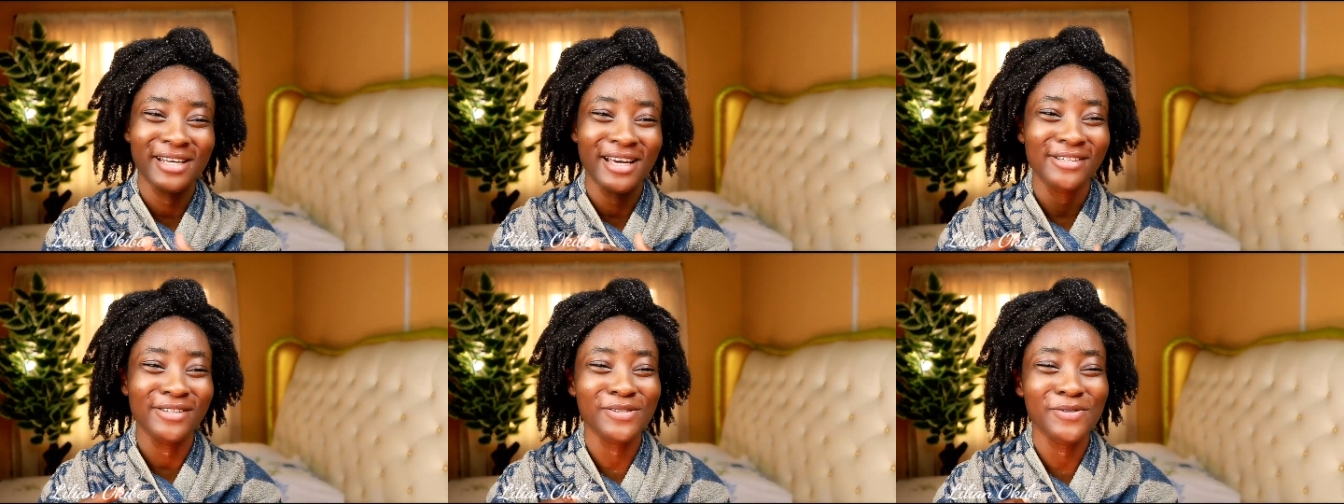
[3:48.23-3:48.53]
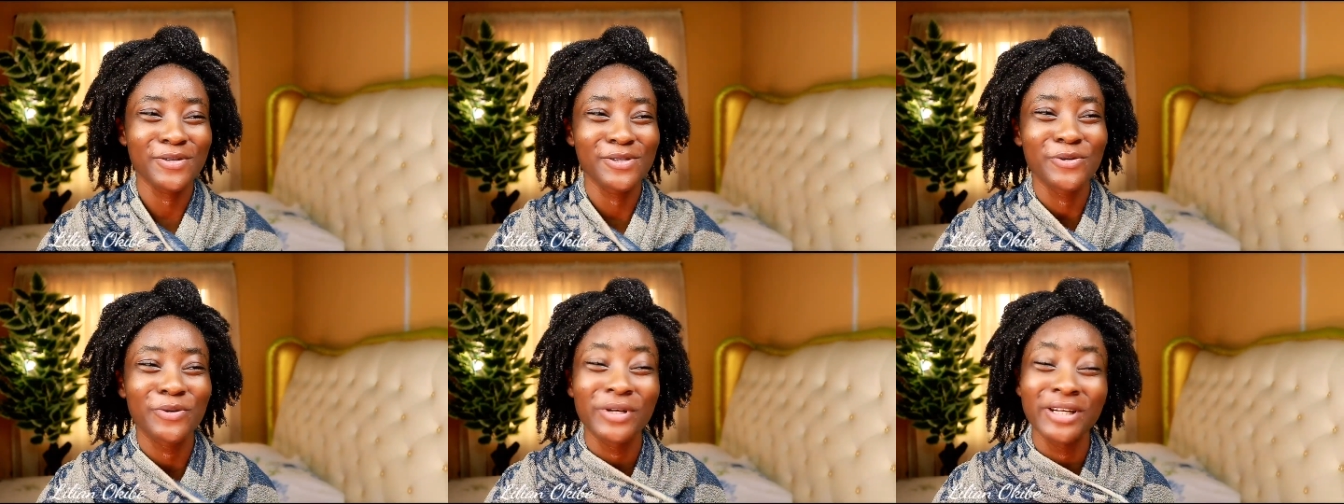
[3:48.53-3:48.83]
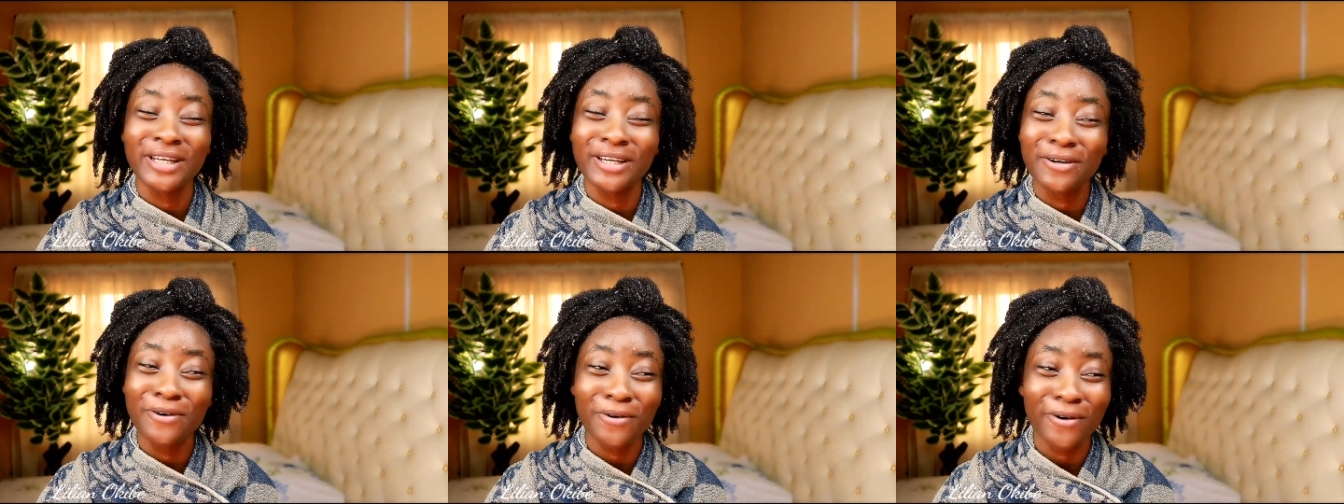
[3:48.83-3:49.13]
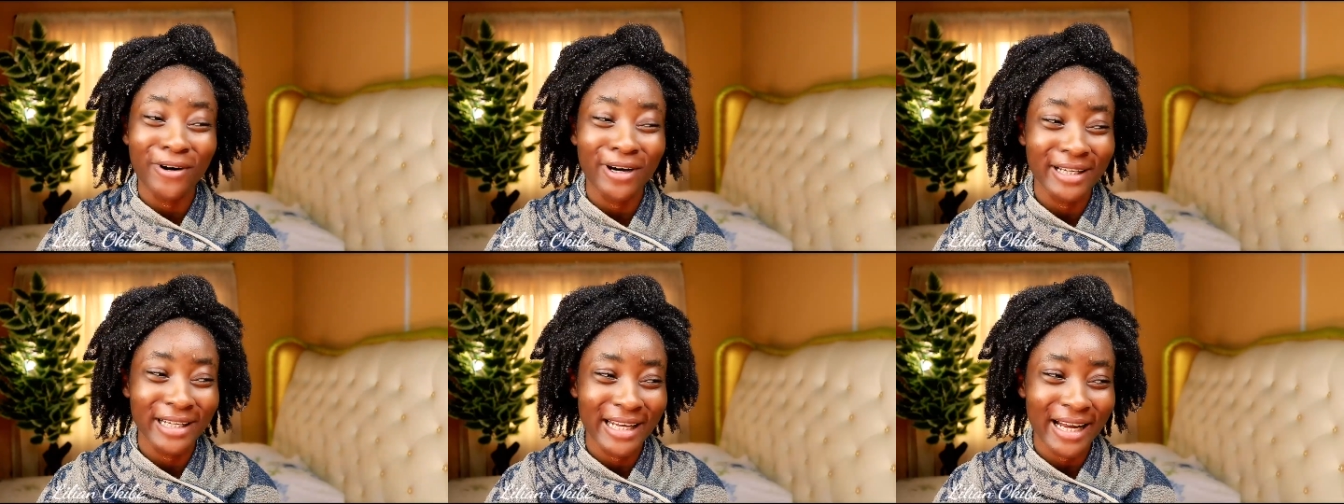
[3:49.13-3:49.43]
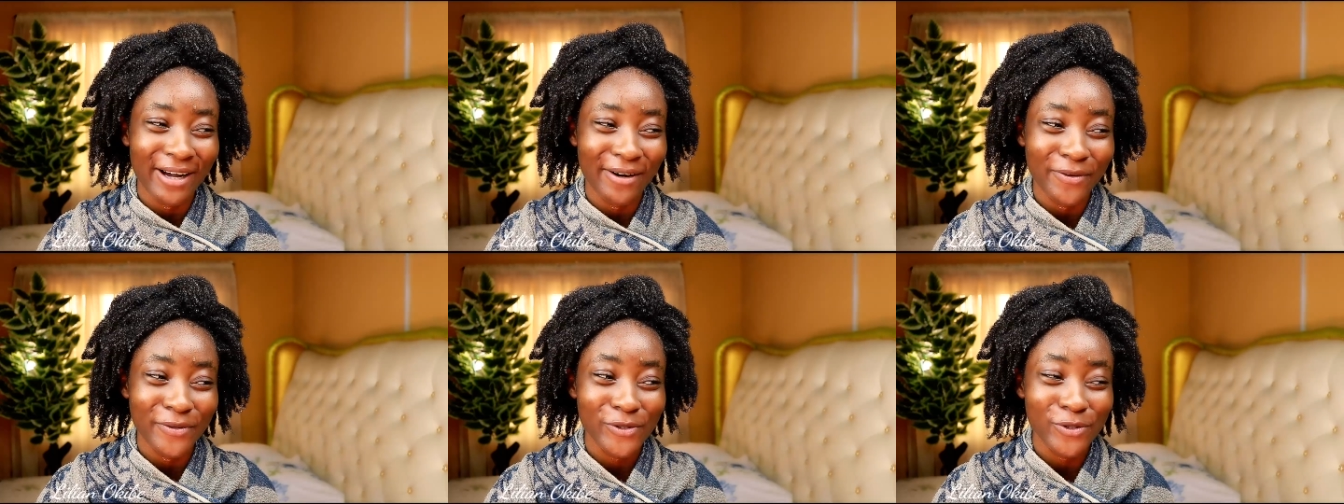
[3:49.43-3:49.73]
I just want to quickly go on
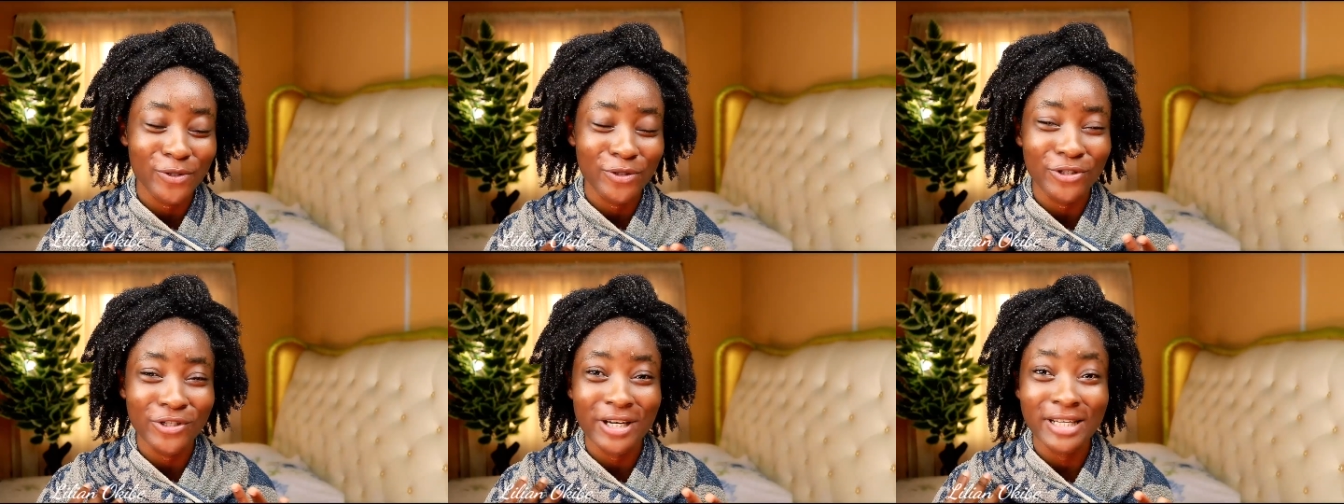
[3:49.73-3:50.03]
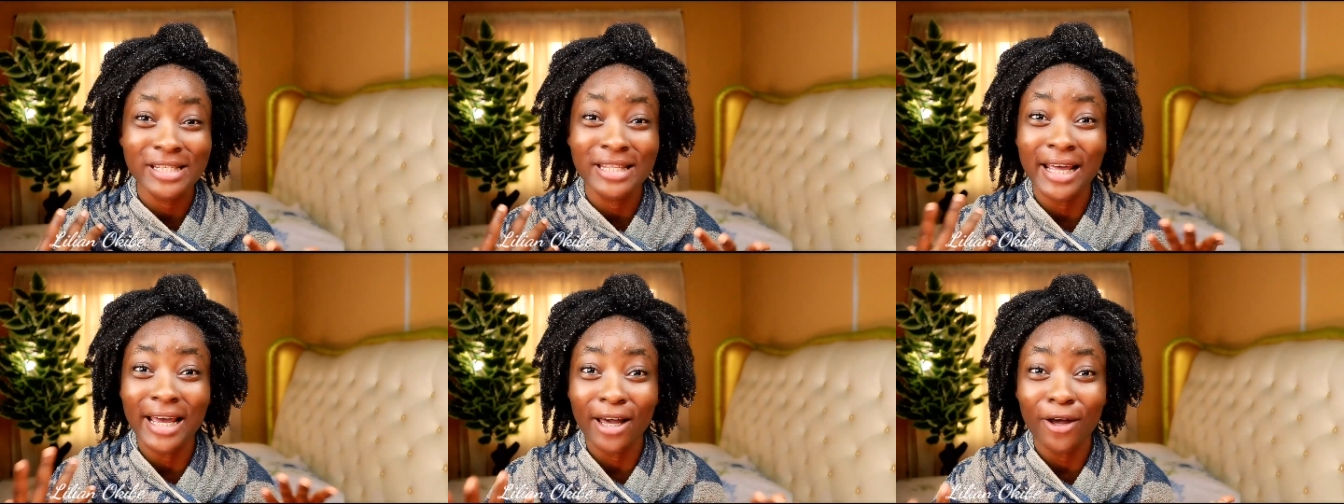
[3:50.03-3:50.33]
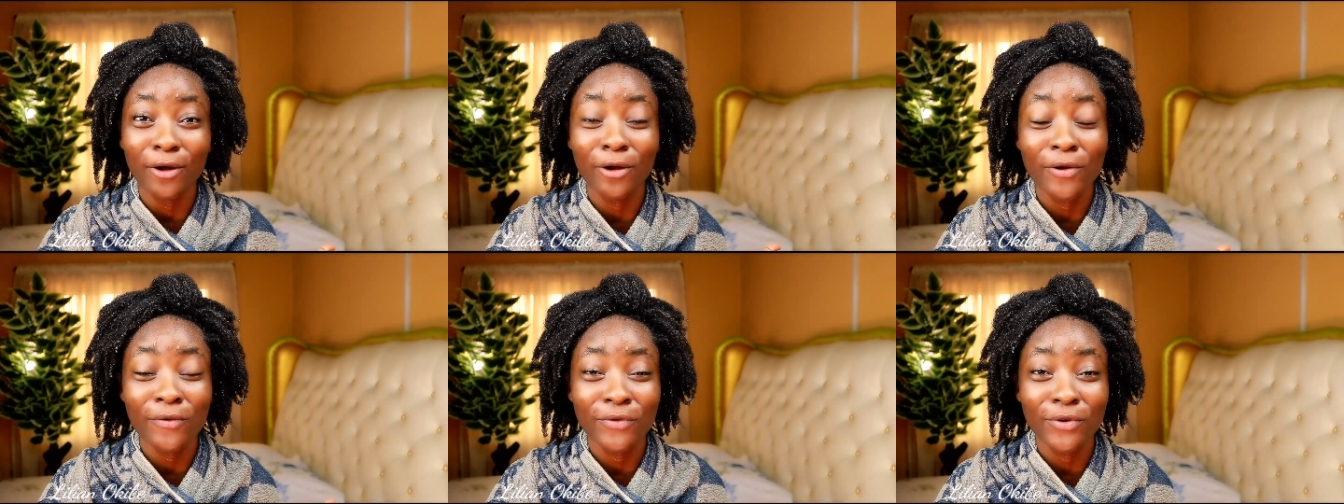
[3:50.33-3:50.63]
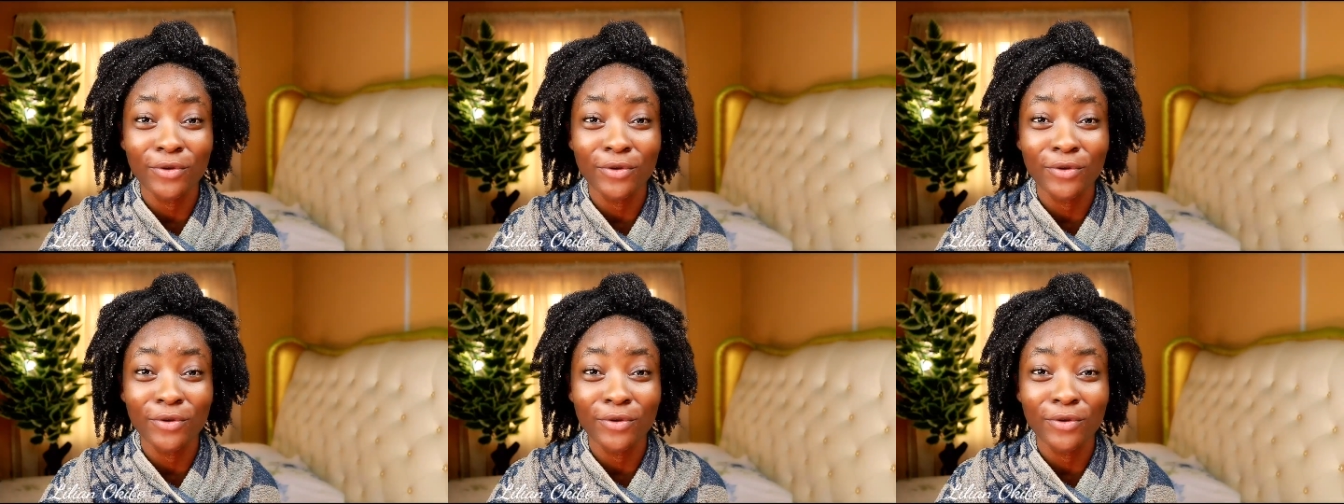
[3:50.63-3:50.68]
now to just thank all of